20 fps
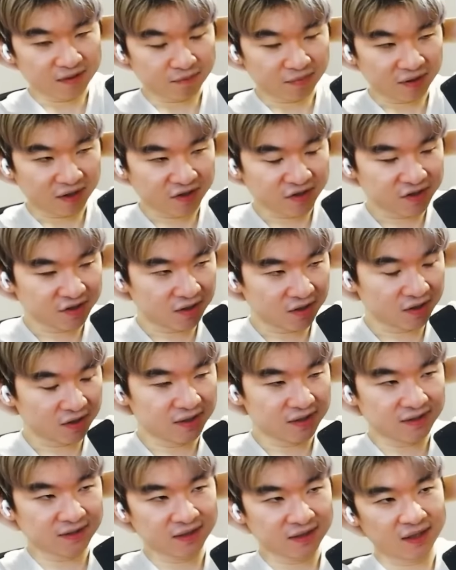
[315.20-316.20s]
depression
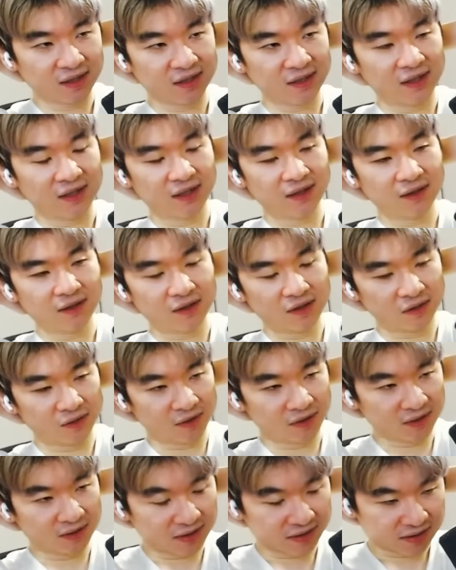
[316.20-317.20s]
arc isn't gonna end though,
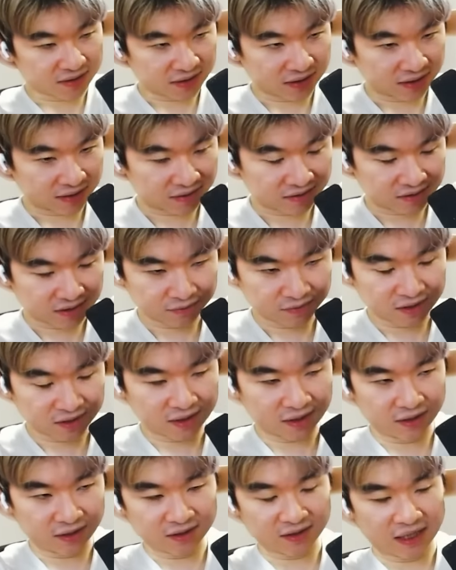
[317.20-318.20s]
unless like
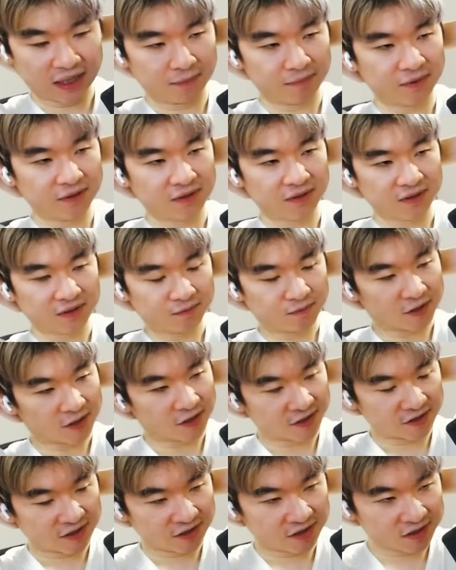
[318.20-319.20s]
something else happens.
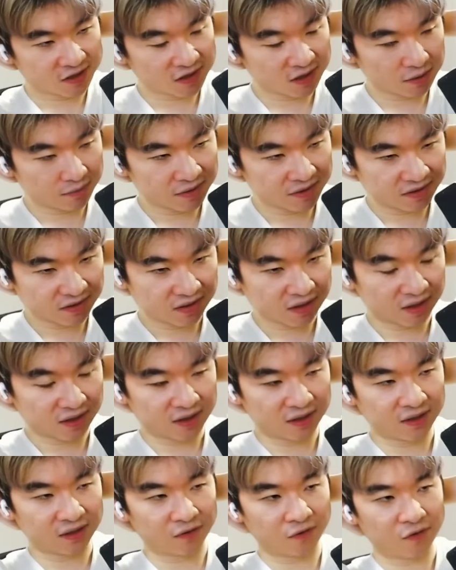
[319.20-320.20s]
Because he's just gonna be stuck
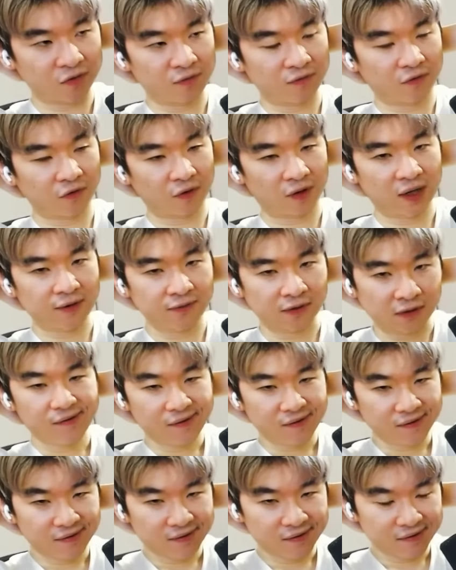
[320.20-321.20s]
in the room forever.
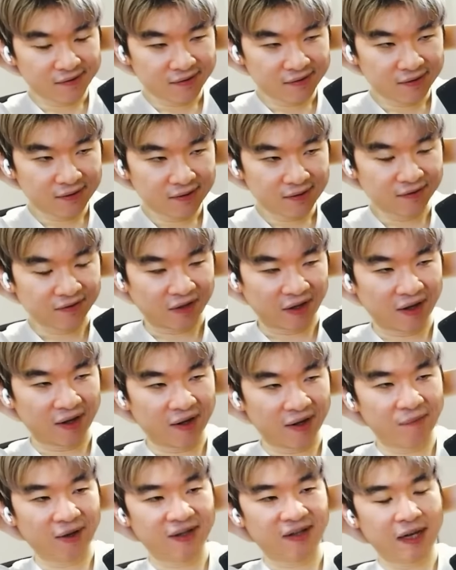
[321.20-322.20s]

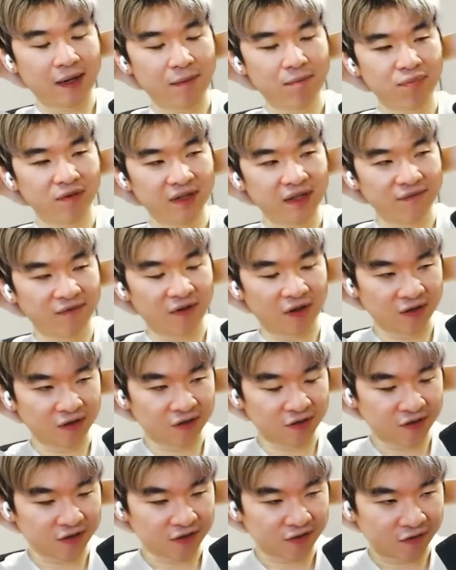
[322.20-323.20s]
Damn, I can't believe
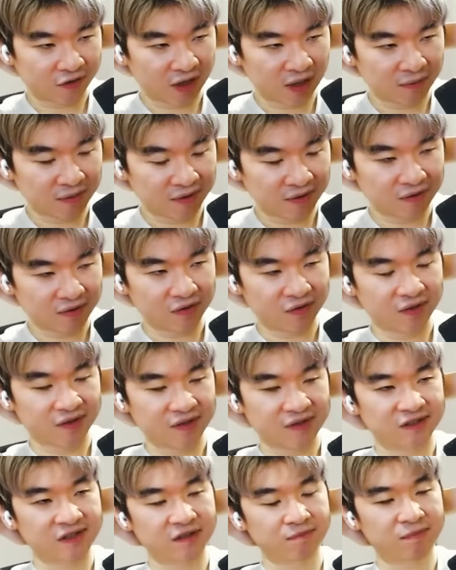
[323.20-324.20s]
Uncle's ramen dude
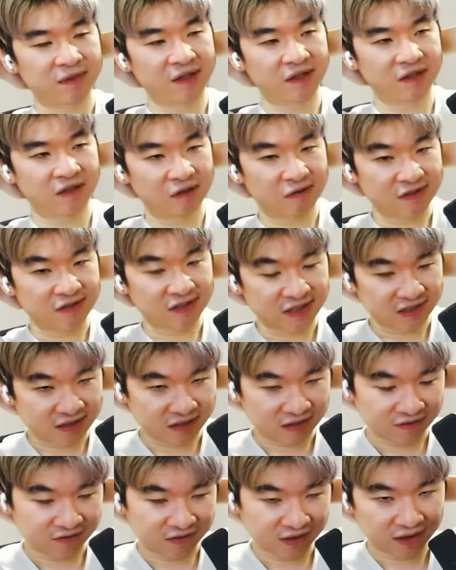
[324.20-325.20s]
is just being used as
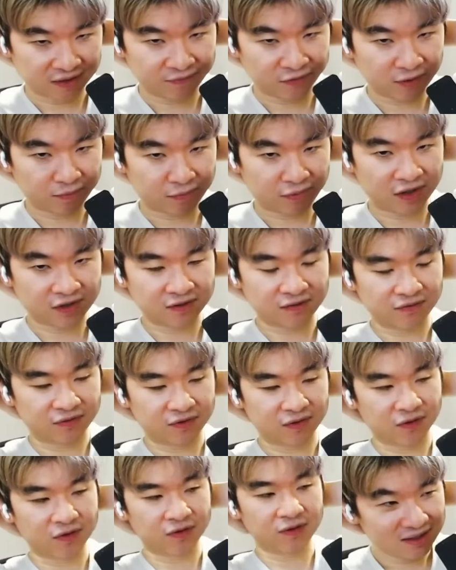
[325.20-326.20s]
a fucking depression
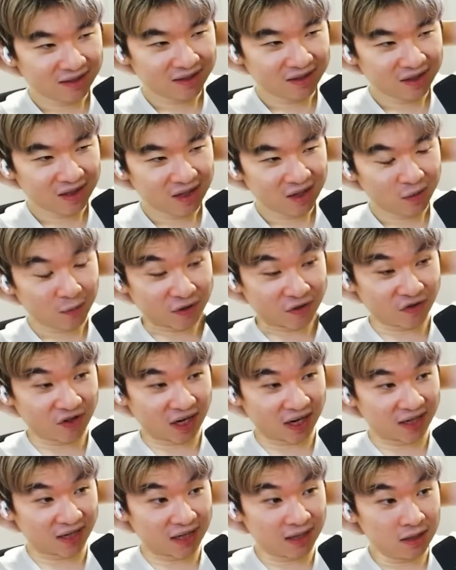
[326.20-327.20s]
food. Wait, you
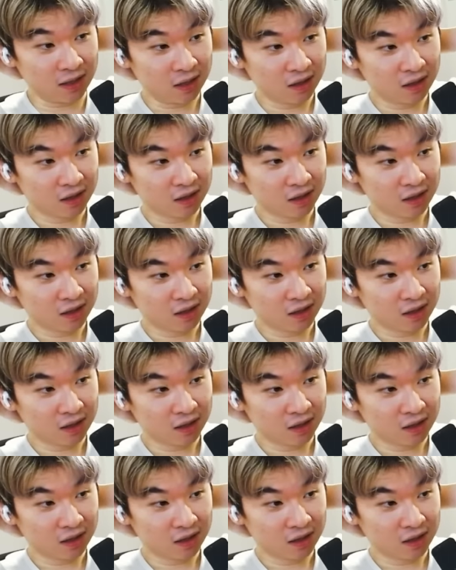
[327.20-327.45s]
got in?